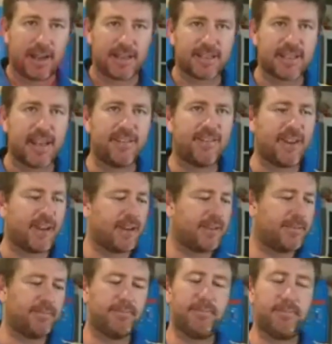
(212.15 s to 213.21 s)
It'll save you
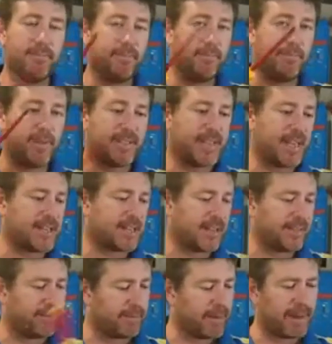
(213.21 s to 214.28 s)

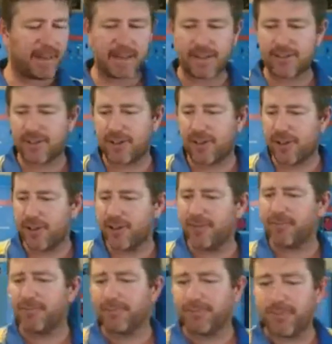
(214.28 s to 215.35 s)
potentially from being
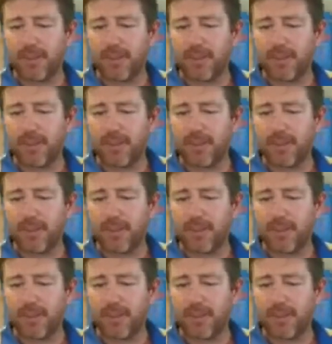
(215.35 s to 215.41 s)
electrocuted.